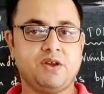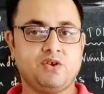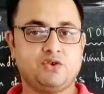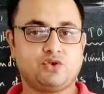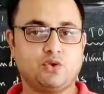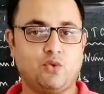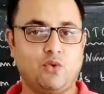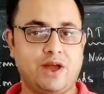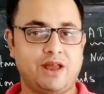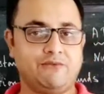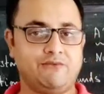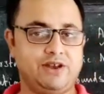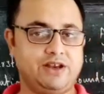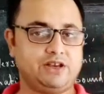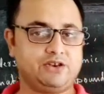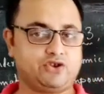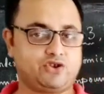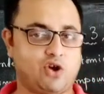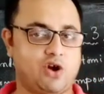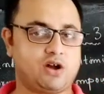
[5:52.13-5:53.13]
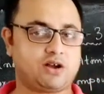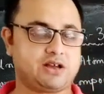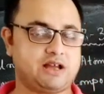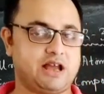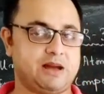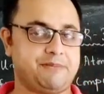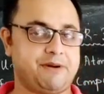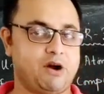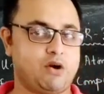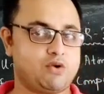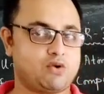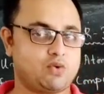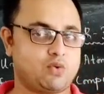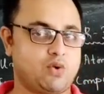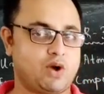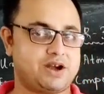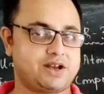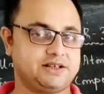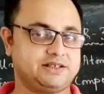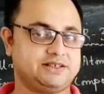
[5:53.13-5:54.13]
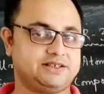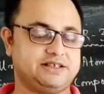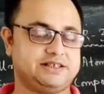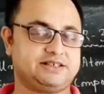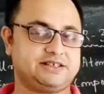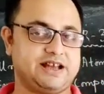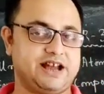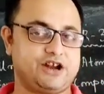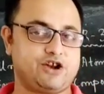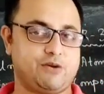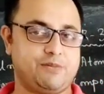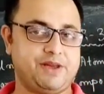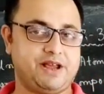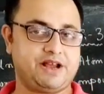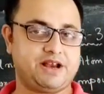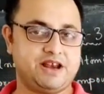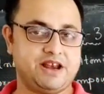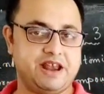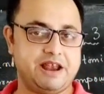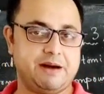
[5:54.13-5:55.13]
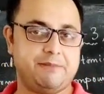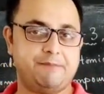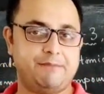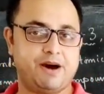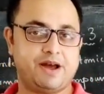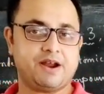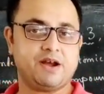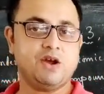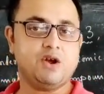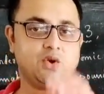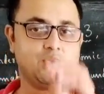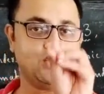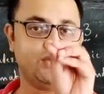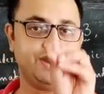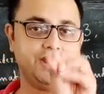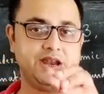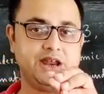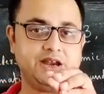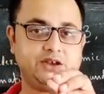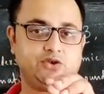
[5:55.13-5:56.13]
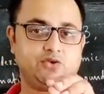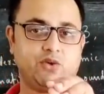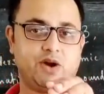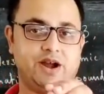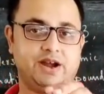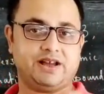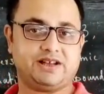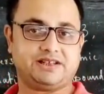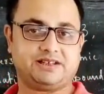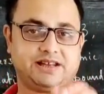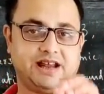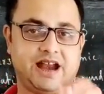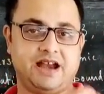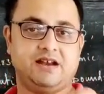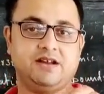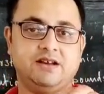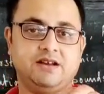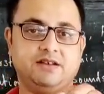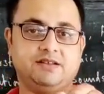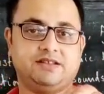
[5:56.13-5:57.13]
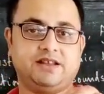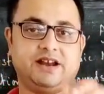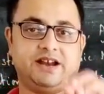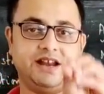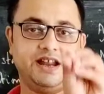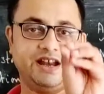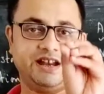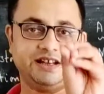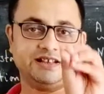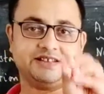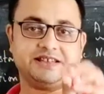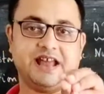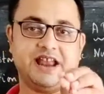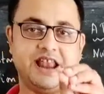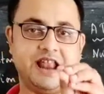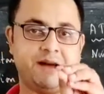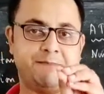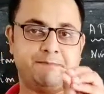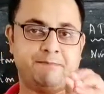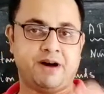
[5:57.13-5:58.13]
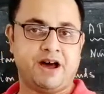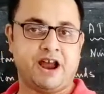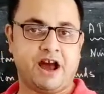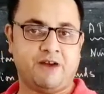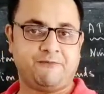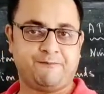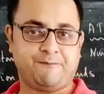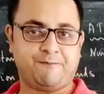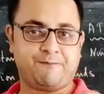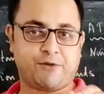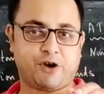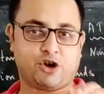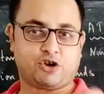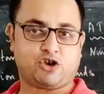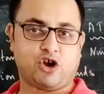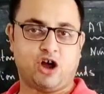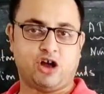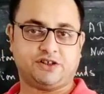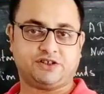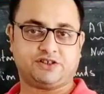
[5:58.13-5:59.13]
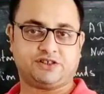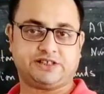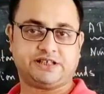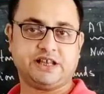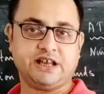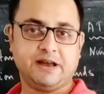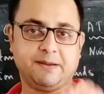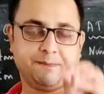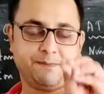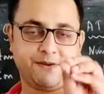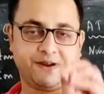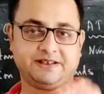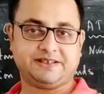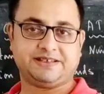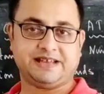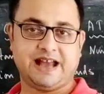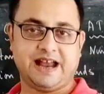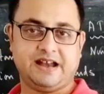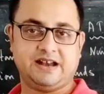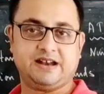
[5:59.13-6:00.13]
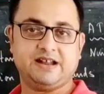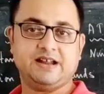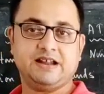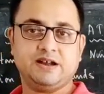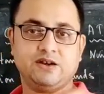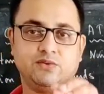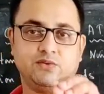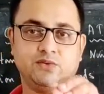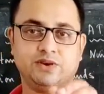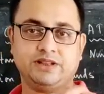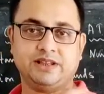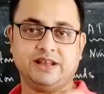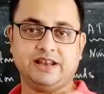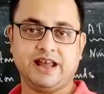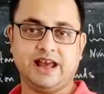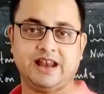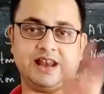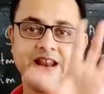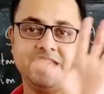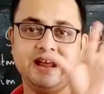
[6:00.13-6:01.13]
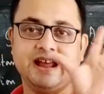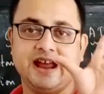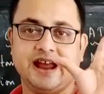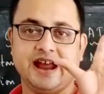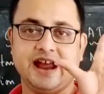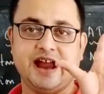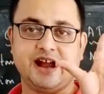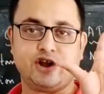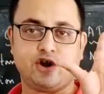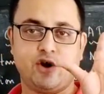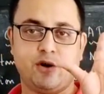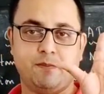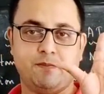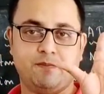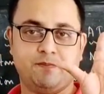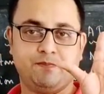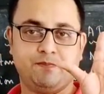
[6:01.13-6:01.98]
So when we talk about what is this atomic number, we need to understand that it is the number of protons present within an atom.